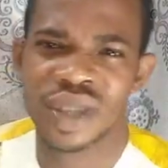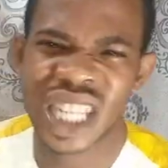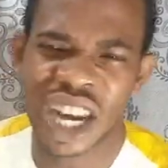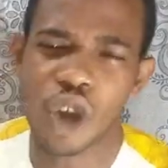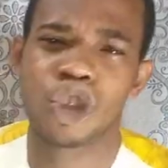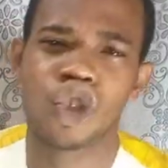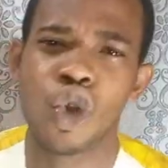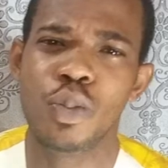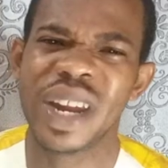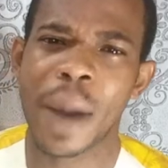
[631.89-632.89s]
The Lord
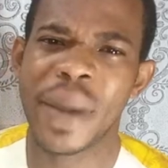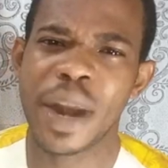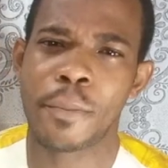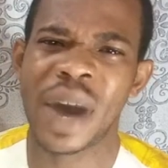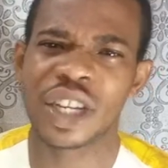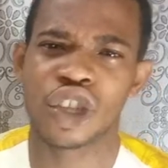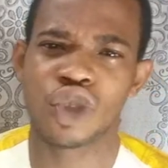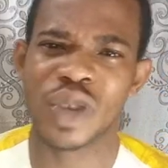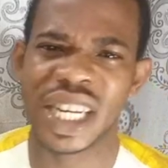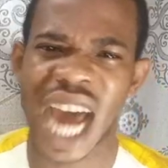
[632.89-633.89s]
told me that many
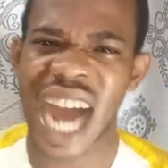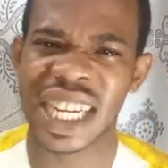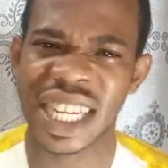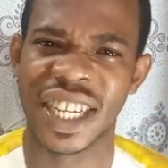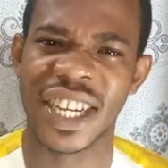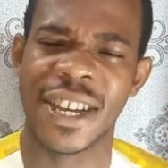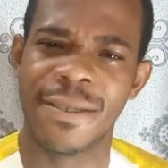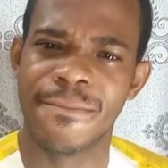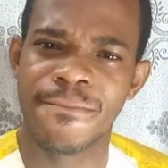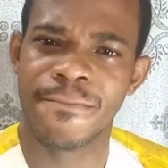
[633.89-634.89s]
pastors will die this year.
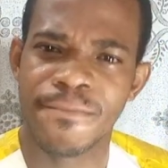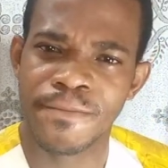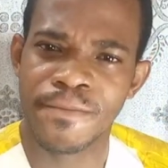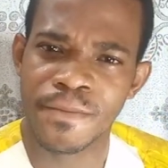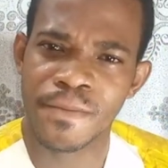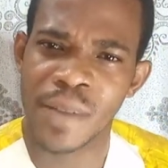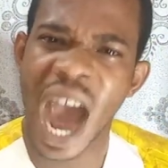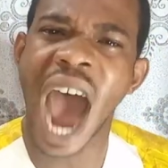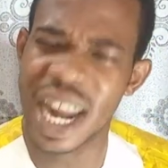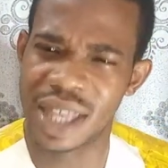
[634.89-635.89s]

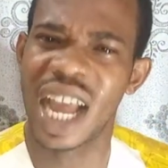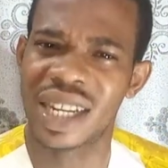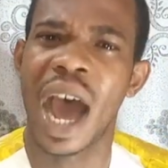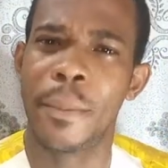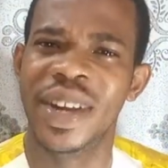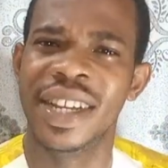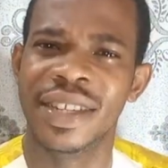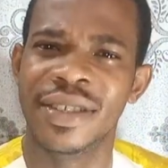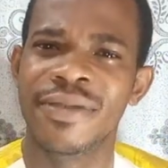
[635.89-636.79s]
And it's that happening.